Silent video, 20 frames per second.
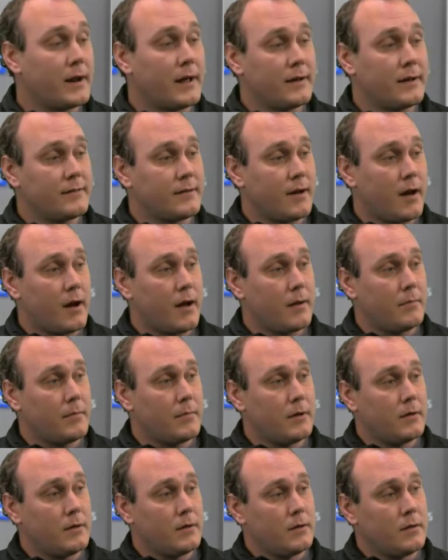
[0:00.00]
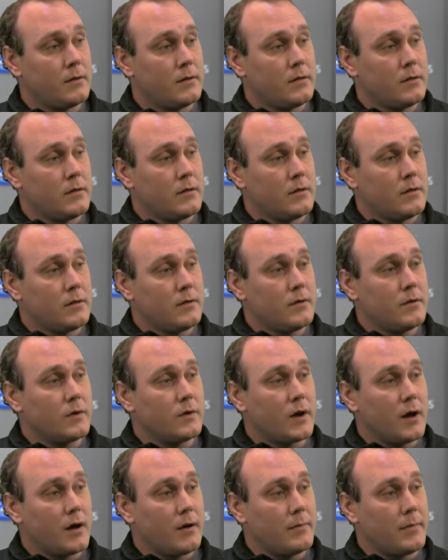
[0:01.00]
a time, you can
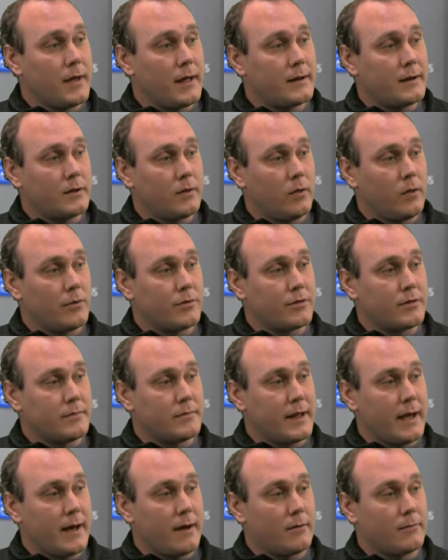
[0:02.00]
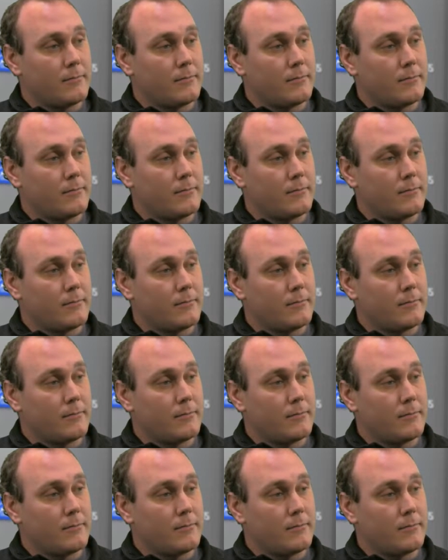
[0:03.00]
come and close them down.